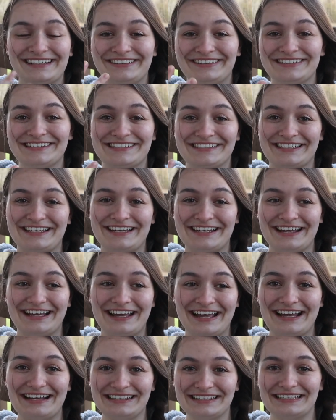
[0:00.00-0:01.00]
it was like
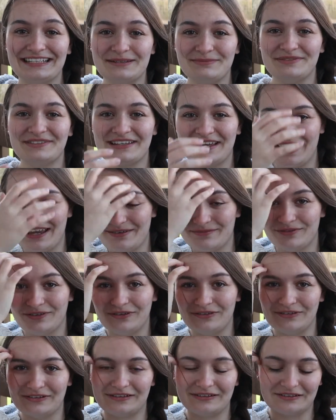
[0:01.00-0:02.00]
I had to keep saying
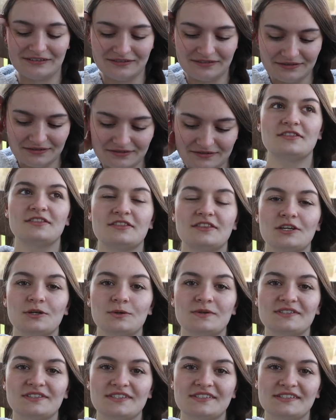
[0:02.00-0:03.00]
more.
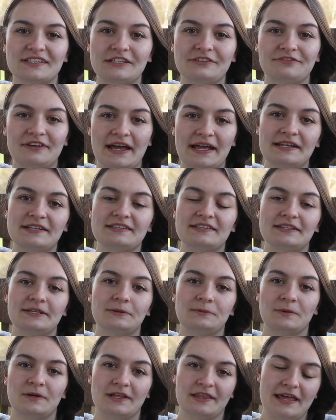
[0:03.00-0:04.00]
There was this event
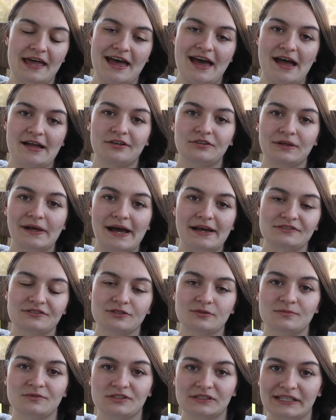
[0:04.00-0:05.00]
in one of the ag
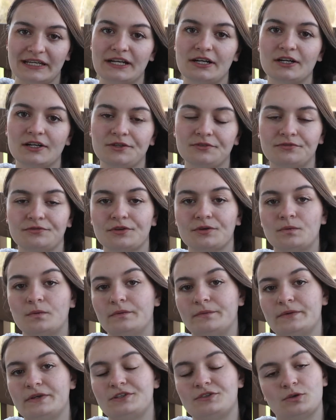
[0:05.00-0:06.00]
classrooms later for
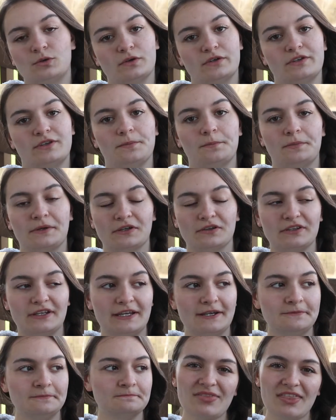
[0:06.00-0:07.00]
when we toured the
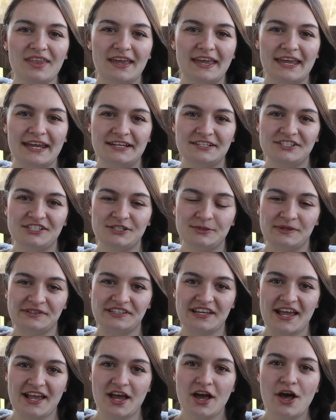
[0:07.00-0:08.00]
building, and she
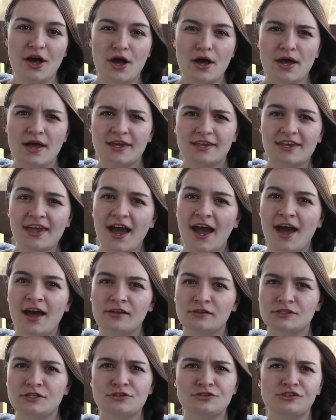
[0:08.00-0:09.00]
was like,
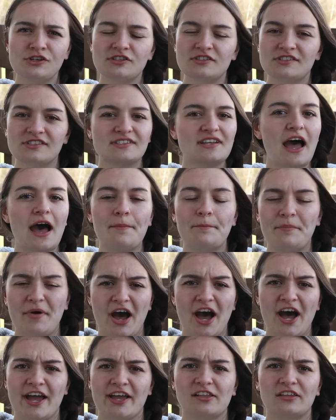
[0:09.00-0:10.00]
yeah, you should stop
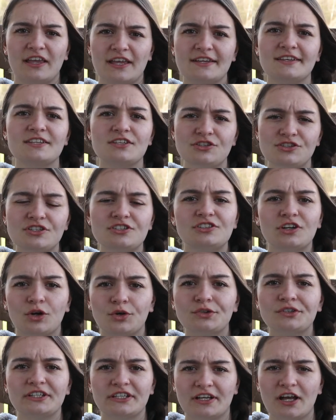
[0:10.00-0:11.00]
by, like you should
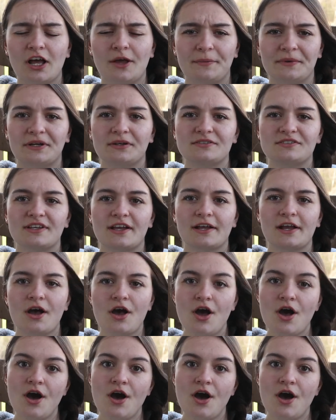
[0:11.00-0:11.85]
totally come. And I was like,